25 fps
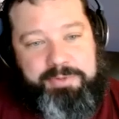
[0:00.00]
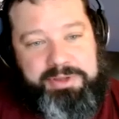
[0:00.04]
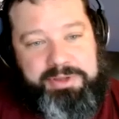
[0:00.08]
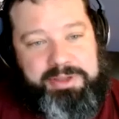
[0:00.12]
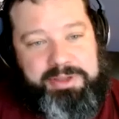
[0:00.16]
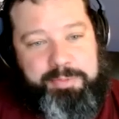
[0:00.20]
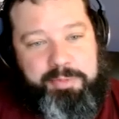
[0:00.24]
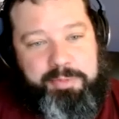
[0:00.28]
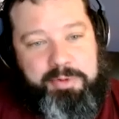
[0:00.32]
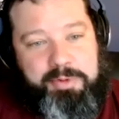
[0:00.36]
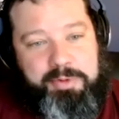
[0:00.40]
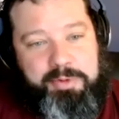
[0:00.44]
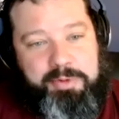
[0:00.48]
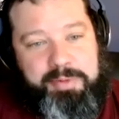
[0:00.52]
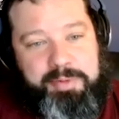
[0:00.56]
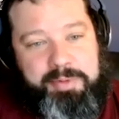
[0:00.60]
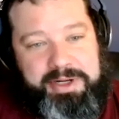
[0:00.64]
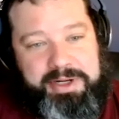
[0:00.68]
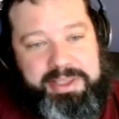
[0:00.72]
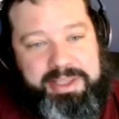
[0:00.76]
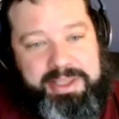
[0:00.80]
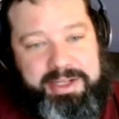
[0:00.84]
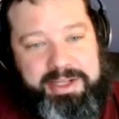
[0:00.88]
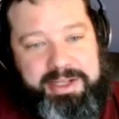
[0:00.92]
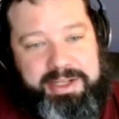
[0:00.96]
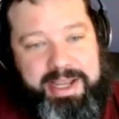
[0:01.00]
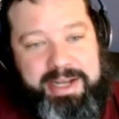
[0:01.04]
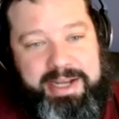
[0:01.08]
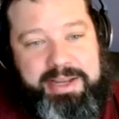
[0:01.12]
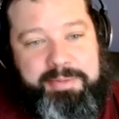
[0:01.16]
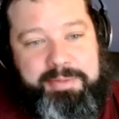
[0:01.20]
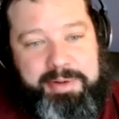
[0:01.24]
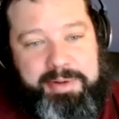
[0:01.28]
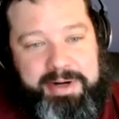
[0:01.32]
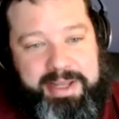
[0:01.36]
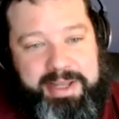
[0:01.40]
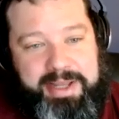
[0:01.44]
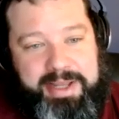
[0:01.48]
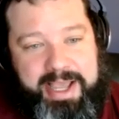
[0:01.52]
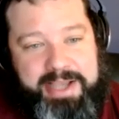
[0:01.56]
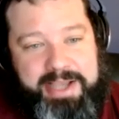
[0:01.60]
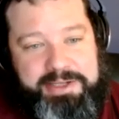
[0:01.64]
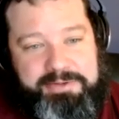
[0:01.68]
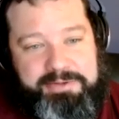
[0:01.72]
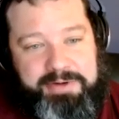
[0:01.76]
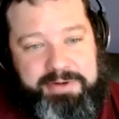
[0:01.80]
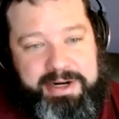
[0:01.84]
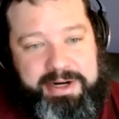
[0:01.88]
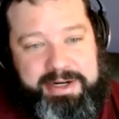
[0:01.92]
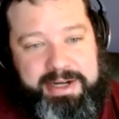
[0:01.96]
the pool of money that anybody
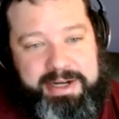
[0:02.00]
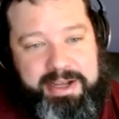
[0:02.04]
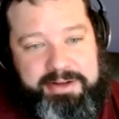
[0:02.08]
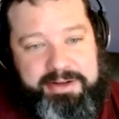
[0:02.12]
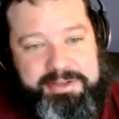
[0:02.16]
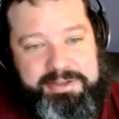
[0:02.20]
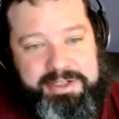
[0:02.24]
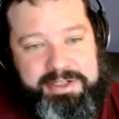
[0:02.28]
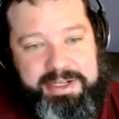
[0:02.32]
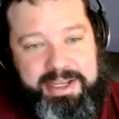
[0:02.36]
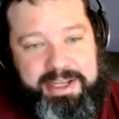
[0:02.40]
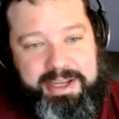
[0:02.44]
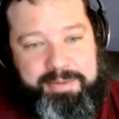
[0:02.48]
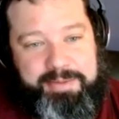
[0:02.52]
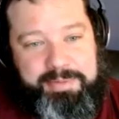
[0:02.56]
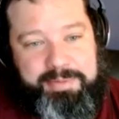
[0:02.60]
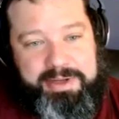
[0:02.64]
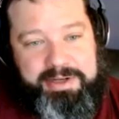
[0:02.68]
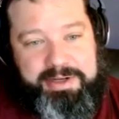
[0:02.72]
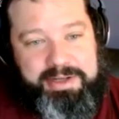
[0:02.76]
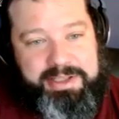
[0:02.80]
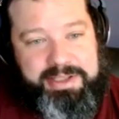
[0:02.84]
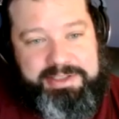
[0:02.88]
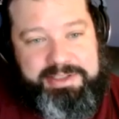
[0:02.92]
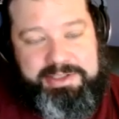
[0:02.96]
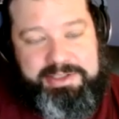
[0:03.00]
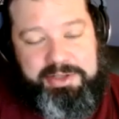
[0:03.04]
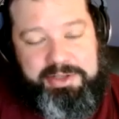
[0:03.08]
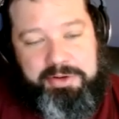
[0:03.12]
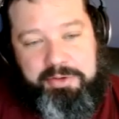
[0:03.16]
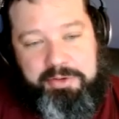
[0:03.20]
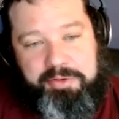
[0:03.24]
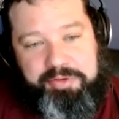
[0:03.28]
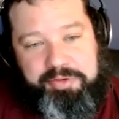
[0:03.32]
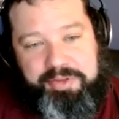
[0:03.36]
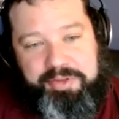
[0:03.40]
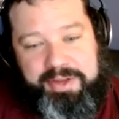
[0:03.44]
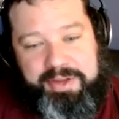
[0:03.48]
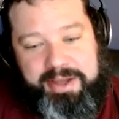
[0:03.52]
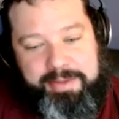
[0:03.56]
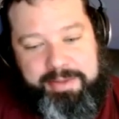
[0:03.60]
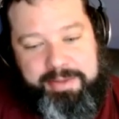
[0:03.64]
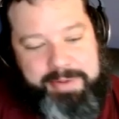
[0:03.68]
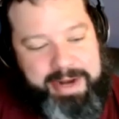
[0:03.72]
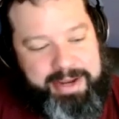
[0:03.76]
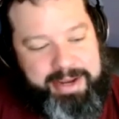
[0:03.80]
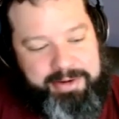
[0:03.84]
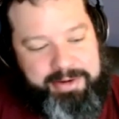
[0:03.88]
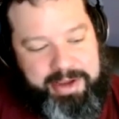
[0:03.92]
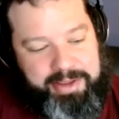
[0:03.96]
has right now today. I mean, that's the whole thing. I
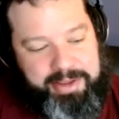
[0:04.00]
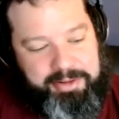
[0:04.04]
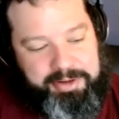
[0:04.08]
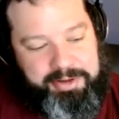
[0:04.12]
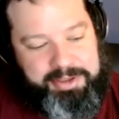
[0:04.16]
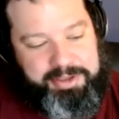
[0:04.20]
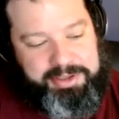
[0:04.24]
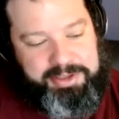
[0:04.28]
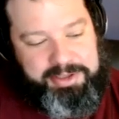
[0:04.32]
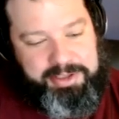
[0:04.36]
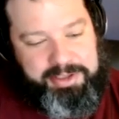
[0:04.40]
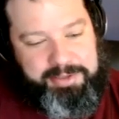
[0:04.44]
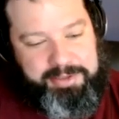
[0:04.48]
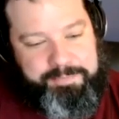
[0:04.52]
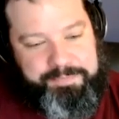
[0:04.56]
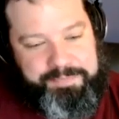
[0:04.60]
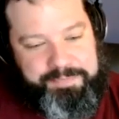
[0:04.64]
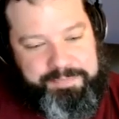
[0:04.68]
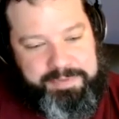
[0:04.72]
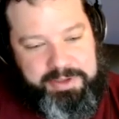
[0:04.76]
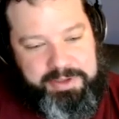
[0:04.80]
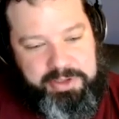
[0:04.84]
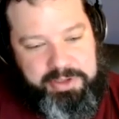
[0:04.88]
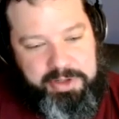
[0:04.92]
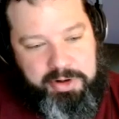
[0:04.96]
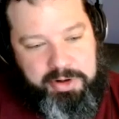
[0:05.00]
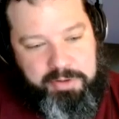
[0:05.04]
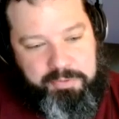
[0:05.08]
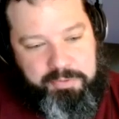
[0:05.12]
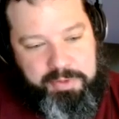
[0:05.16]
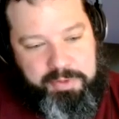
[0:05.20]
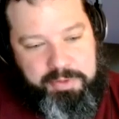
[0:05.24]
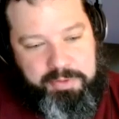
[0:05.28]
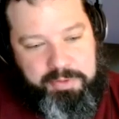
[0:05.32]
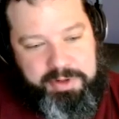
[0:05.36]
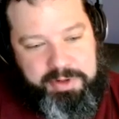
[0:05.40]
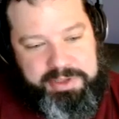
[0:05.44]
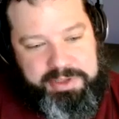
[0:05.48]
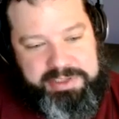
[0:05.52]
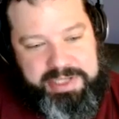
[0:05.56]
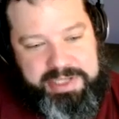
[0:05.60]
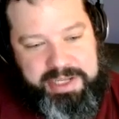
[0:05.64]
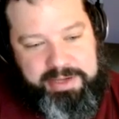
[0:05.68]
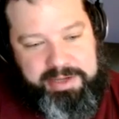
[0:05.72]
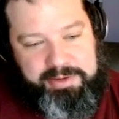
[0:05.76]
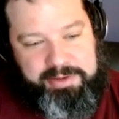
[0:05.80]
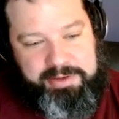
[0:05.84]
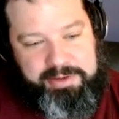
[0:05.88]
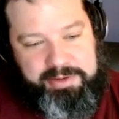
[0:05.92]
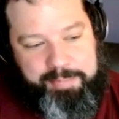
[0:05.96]
mean, I look at if we were to
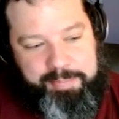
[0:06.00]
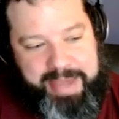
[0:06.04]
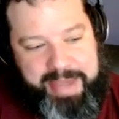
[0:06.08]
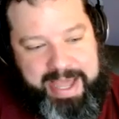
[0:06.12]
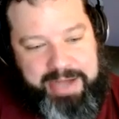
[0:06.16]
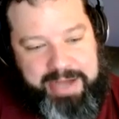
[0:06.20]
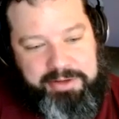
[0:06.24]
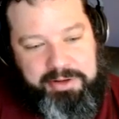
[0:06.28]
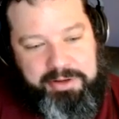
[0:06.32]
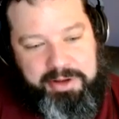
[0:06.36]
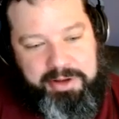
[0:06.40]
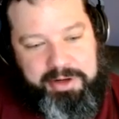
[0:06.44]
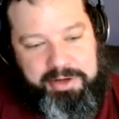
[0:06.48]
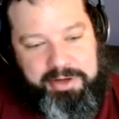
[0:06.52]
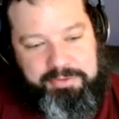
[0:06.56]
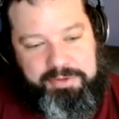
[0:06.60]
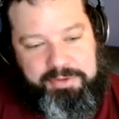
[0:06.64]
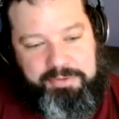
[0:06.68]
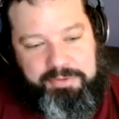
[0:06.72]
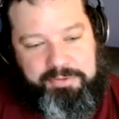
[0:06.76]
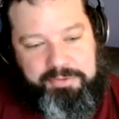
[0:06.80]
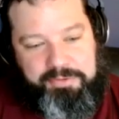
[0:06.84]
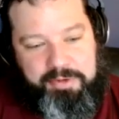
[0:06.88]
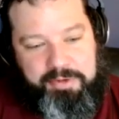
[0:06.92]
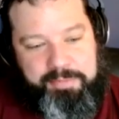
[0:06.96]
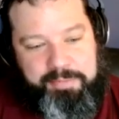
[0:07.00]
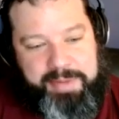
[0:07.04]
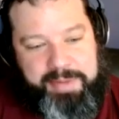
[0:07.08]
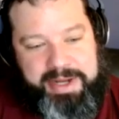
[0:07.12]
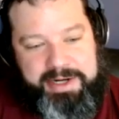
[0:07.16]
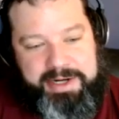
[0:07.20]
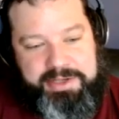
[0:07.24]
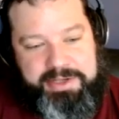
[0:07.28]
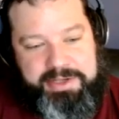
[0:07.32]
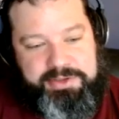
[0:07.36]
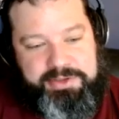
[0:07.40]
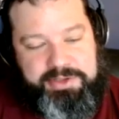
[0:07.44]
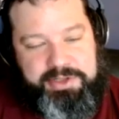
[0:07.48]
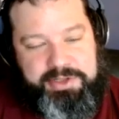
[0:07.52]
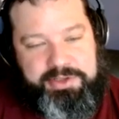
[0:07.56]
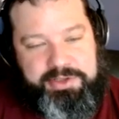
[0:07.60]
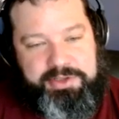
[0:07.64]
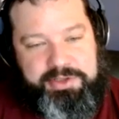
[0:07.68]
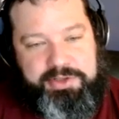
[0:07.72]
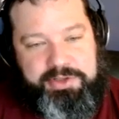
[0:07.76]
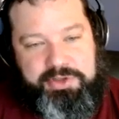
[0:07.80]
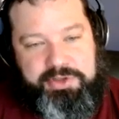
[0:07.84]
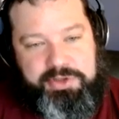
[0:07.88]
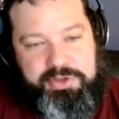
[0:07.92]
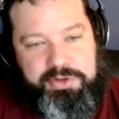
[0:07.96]
take the backlog of deferred maintenance
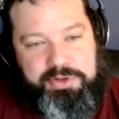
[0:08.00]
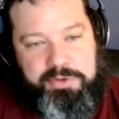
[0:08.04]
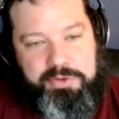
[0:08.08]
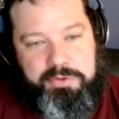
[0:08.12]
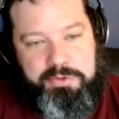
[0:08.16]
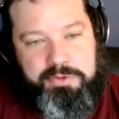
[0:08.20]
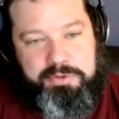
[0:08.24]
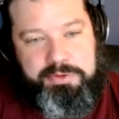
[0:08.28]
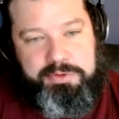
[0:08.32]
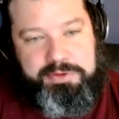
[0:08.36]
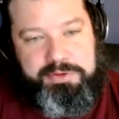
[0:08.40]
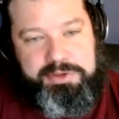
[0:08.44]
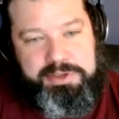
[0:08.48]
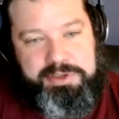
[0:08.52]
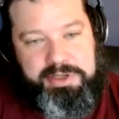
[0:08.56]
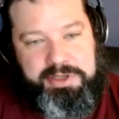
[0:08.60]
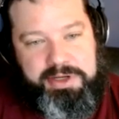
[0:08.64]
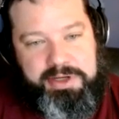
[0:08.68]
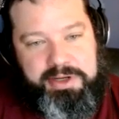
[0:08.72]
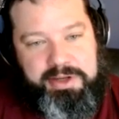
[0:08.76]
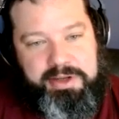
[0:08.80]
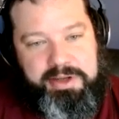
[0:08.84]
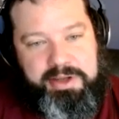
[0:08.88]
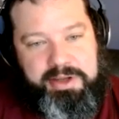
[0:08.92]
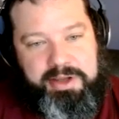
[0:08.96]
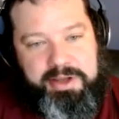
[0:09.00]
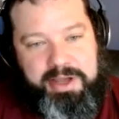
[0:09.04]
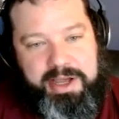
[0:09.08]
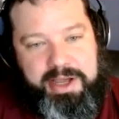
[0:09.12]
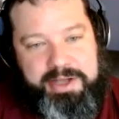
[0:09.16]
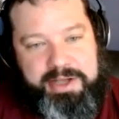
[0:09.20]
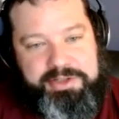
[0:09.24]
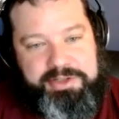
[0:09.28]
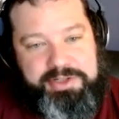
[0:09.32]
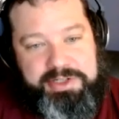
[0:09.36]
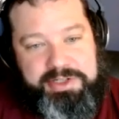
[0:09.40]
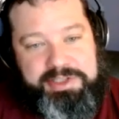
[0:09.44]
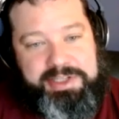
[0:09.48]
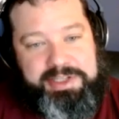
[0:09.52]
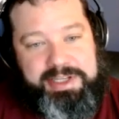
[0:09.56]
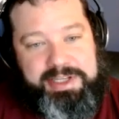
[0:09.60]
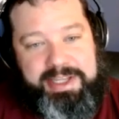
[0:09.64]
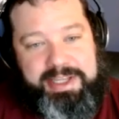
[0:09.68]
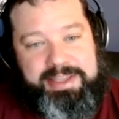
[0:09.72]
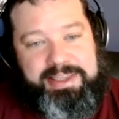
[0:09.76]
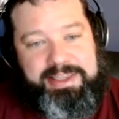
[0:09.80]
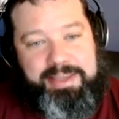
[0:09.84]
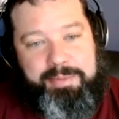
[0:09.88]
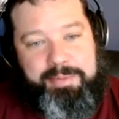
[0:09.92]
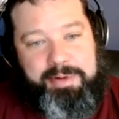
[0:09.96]
just in schools, just to
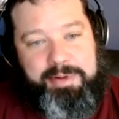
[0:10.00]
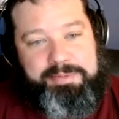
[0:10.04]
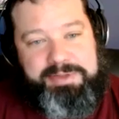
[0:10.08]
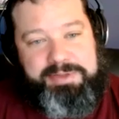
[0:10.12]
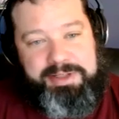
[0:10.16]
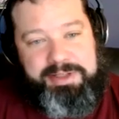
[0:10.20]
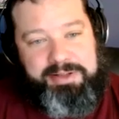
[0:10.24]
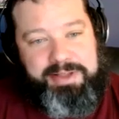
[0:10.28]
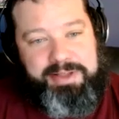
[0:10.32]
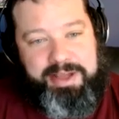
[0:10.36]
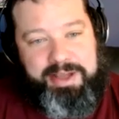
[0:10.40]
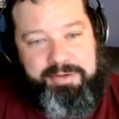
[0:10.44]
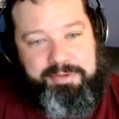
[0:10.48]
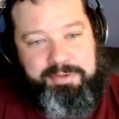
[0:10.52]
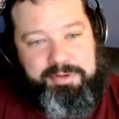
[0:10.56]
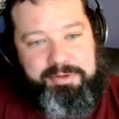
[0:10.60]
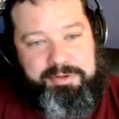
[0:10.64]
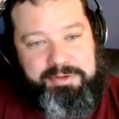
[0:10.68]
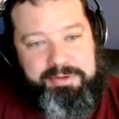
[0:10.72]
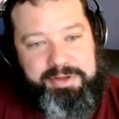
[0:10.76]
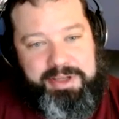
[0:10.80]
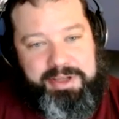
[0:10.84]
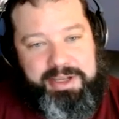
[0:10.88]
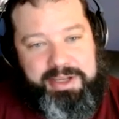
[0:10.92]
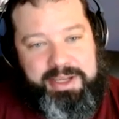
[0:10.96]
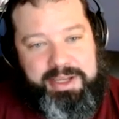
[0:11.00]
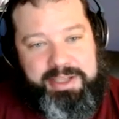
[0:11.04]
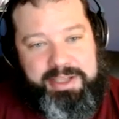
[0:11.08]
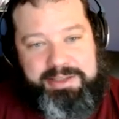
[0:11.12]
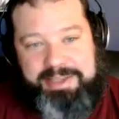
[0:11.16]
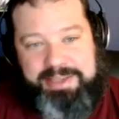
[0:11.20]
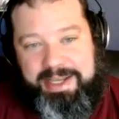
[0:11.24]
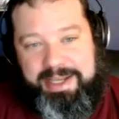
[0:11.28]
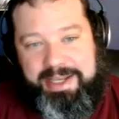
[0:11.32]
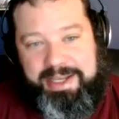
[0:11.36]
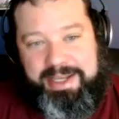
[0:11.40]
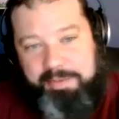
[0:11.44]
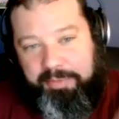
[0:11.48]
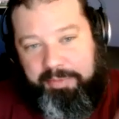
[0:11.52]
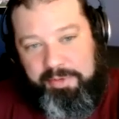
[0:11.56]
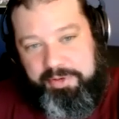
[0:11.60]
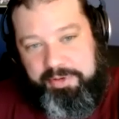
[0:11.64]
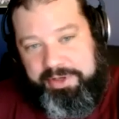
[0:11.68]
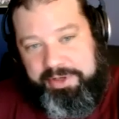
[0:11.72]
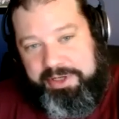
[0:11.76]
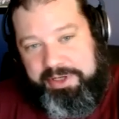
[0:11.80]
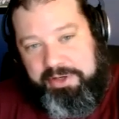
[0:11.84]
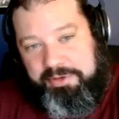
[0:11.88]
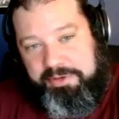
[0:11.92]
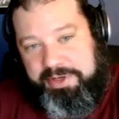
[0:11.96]
get them up to level, that number
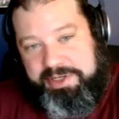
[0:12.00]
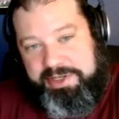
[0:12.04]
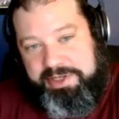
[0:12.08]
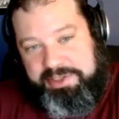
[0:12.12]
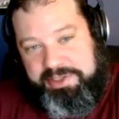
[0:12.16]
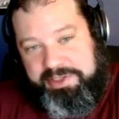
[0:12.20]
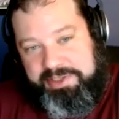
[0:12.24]
increases